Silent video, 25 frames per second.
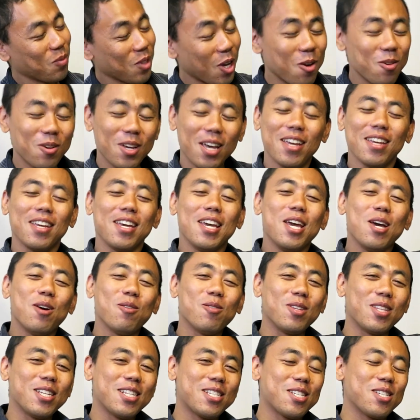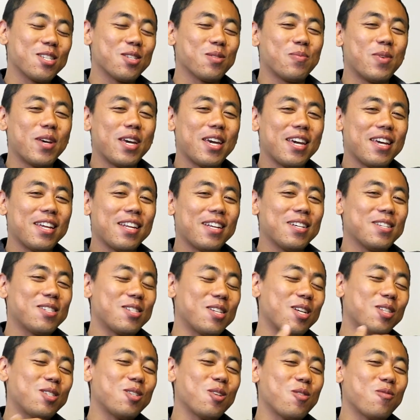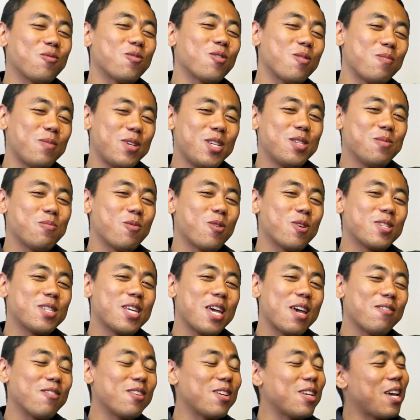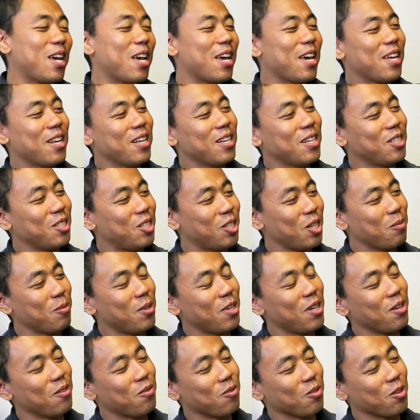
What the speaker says: Okay. Well, this has been Azento from Esports Heaven and Jimmy